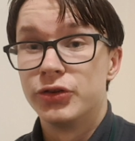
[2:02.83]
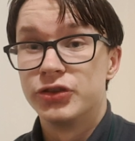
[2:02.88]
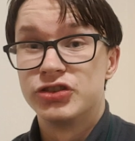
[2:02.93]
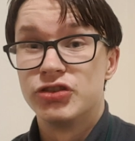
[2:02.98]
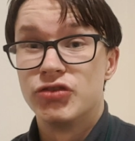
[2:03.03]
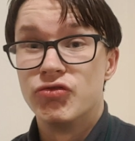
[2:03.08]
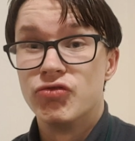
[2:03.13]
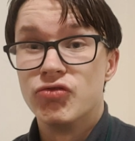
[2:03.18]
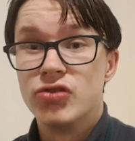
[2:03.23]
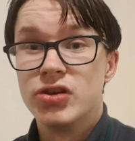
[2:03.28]
just
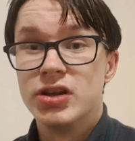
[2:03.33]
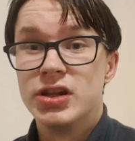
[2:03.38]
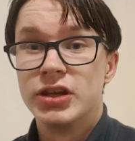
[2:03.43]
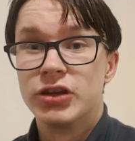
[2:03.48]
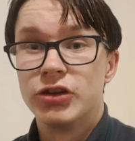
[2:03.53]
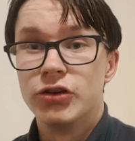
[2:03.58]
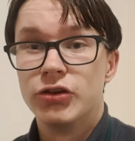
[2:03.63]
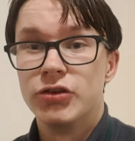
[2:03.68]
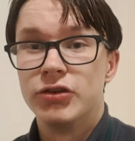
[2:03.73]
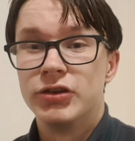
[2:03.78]
a really
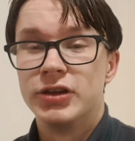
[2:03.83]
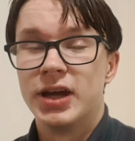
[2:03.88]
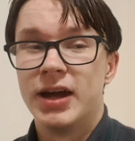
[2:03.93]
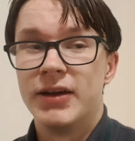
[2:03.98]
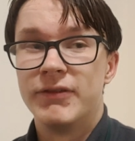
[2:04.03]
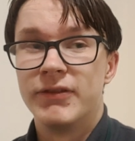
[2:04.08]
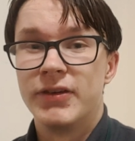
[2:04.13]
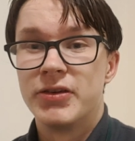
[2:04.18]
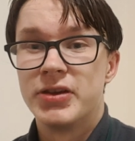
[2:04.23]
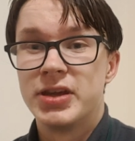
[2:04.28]
good
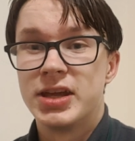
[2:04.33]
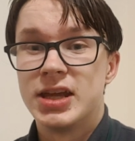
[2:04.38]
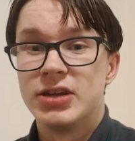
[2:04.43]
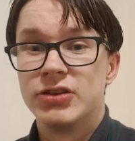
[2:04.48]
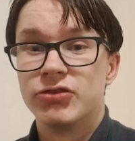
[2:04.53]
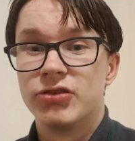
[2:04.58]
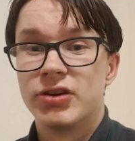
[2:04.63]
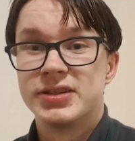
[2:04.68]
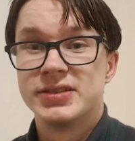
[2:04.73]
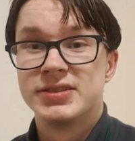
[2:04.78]
and very
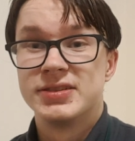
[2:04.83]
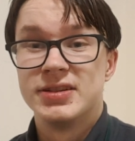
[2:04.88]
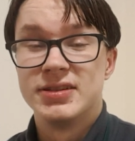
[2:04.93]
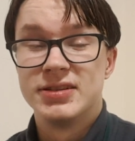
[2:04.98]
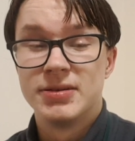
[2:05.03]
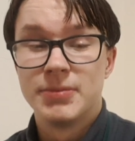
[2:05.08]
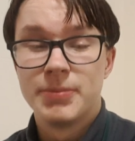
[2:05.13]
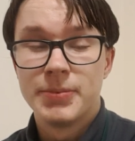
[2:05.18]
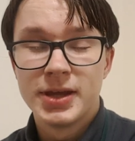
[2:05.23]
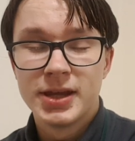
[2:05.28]
interesting
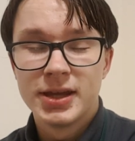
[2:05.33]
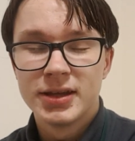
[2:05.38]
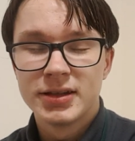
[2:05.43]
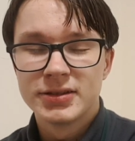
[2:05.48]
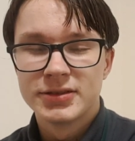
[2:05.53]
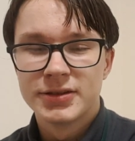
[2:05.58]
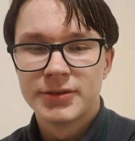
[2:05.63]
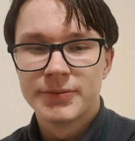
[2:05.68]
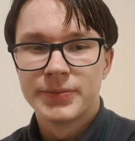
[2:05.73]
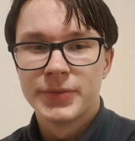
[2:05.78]

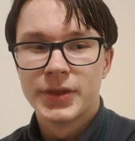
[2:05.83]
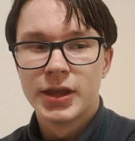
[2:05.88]
debate.